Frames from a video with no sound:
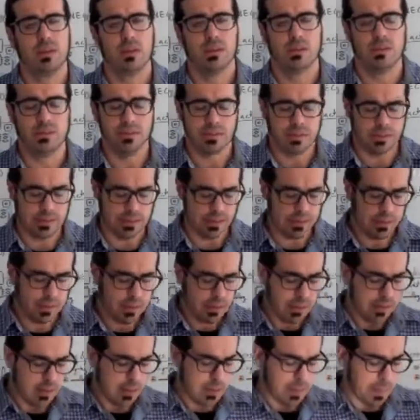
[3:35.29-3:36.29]
etc.
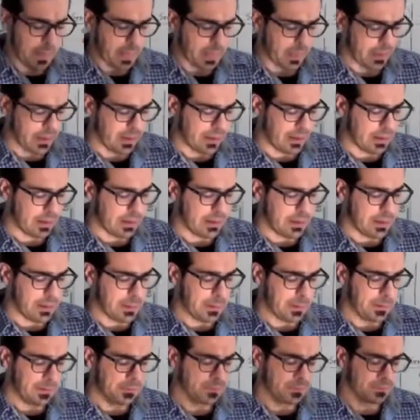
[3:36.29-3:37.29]

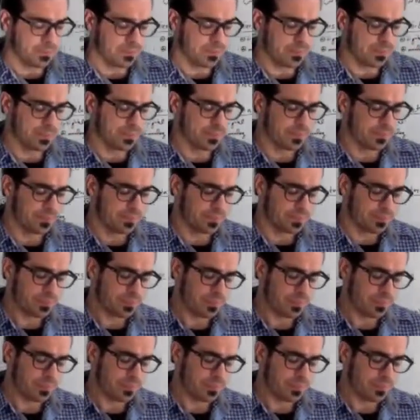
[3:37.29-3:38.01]
And